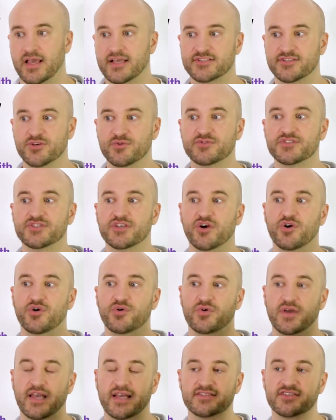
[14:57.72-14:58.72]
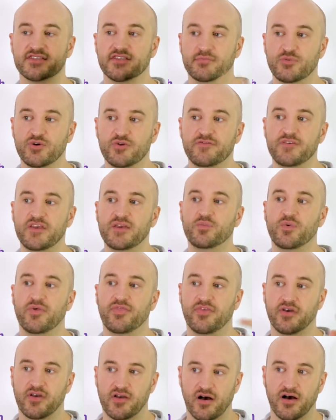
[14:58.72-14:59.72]
It's the movie
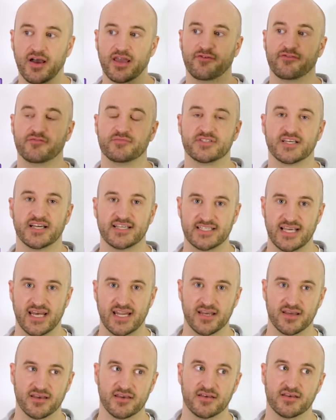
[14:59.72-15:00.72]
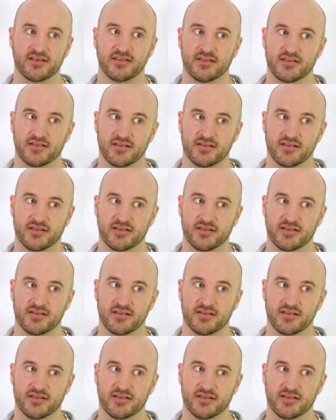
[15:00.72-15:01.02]
with the guy from Titanic.